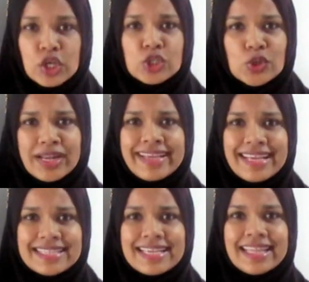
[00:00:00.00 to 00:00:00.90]
So like I
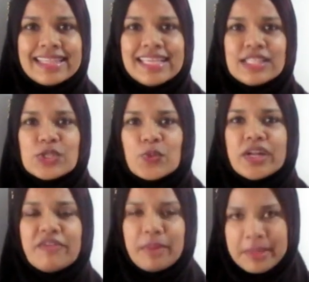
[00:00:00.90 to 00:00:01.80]
said, this is one
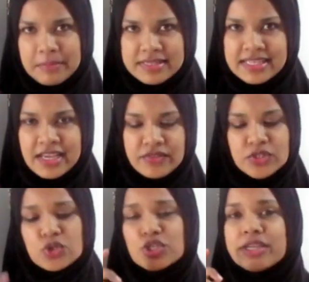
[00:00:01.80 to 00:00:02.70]
of my must-haves.
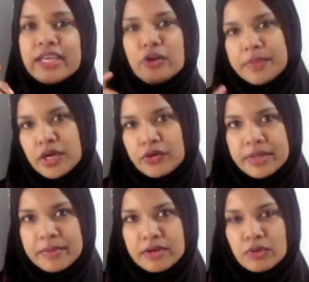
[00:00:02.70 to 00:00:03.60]
Usually it'll be
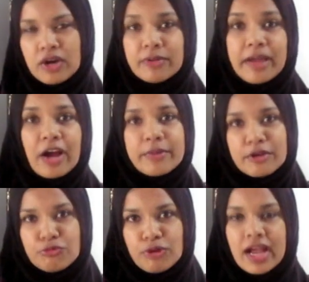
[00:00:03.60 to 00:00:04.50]
Arabian or Arabic
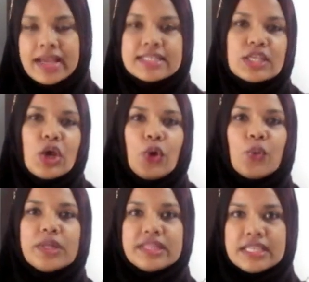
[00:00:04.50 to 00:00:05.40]
rice
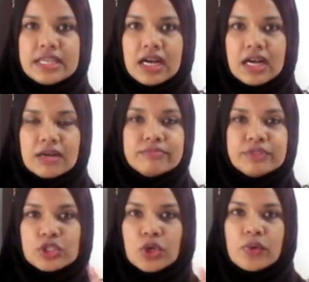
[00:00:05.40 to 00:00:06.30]
with the
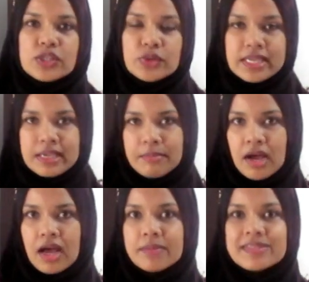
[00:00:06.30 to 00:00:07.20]
skewers, with the
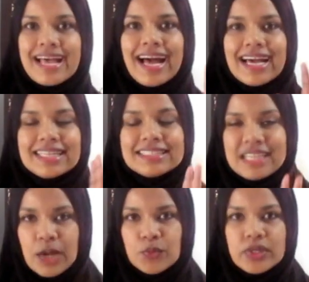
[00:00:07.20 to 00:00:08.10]
kebabs and
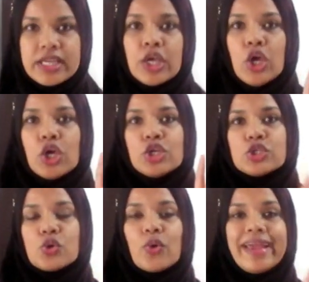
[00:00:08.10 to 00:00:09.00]
tabbouleh.
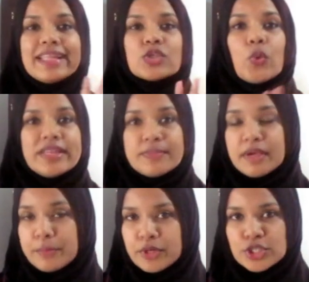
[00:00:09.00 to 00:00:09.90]
So it's going to be a
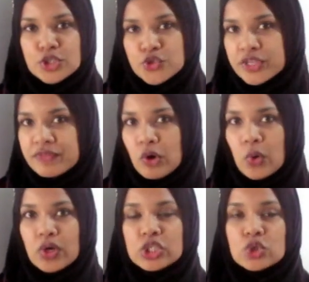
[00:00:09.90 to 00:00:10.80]
pretty
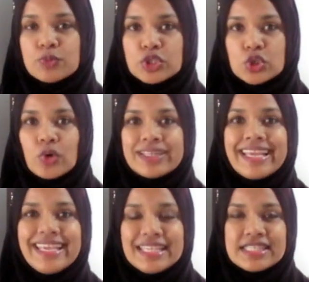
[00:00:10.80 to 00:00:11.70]
straightforward, super short,
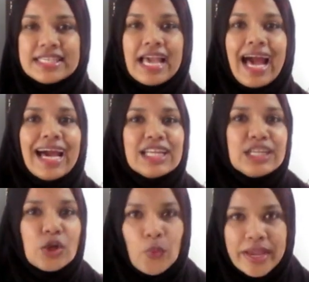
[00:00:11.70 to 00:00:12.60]
easy and
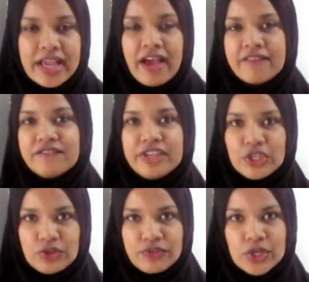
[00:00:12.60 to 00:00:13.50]
quick
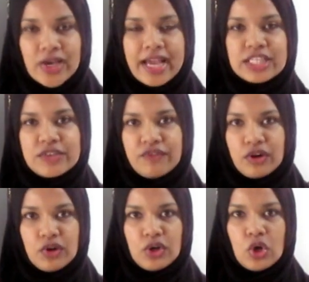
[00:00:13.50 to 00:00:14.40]
video for you guys to
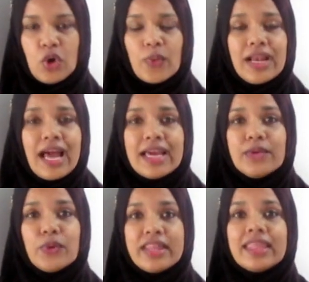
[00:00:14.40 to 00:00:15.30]
follow along
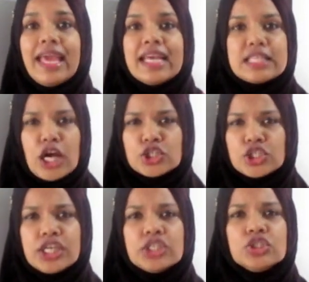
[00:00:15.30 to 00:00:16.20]
with. It's
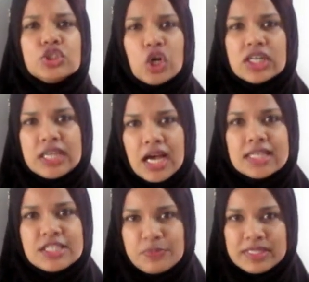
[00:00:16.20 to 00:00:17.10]
actually not
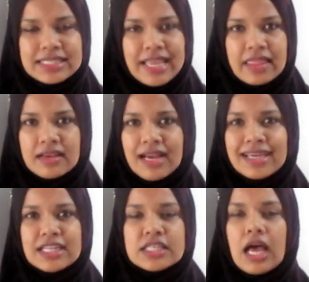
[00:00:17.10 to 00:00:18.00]
hard to put together
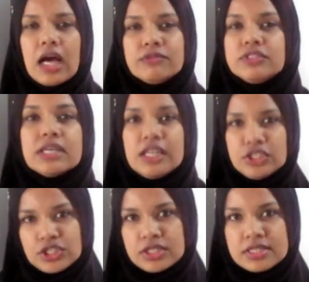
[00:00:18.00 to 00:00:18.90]
and it's
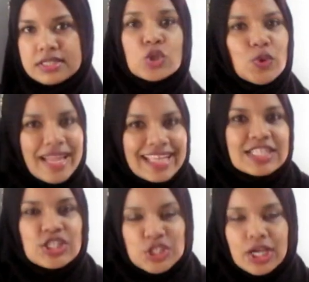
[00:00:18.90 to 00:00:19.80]
delicious. So
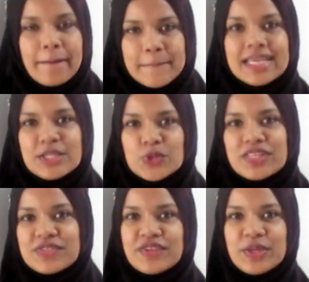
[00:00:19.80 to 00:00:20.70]
let's jump into
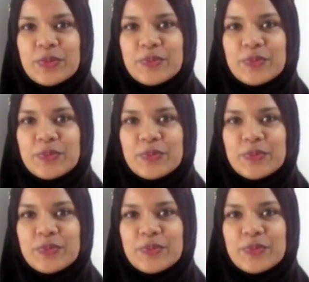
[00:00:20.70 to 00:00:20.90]
this video.